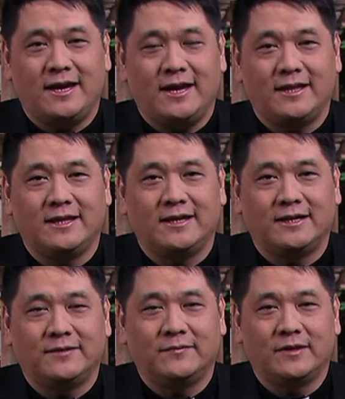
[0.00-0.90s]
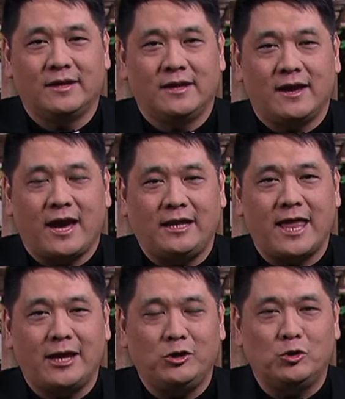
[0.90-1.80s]
And I'd
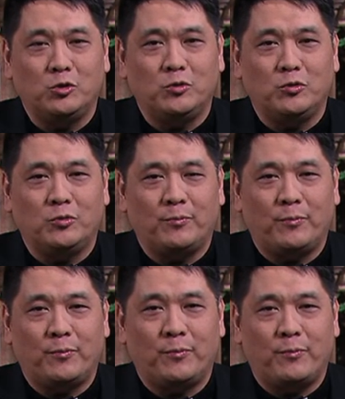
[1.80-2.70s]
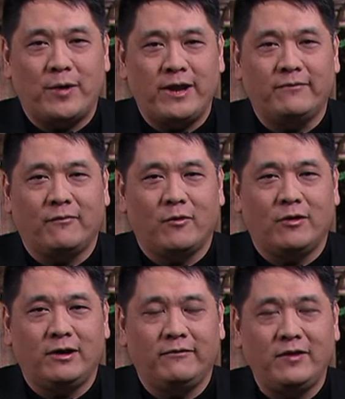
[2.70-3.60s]
like you to pray
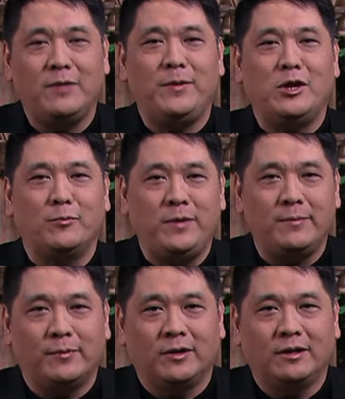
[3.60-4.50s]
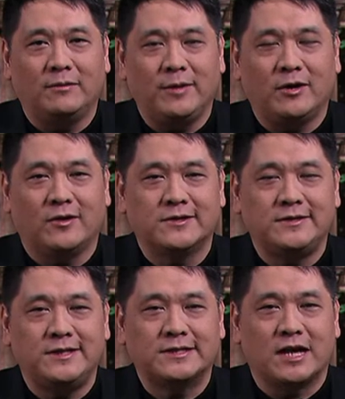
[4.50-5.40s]
for the Filipino people because
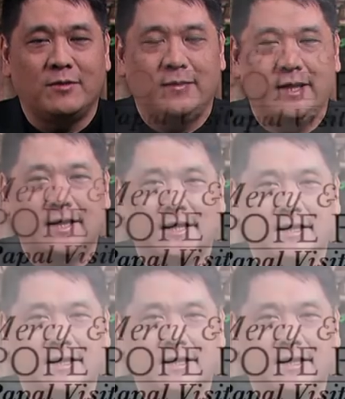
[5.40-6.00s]
this coming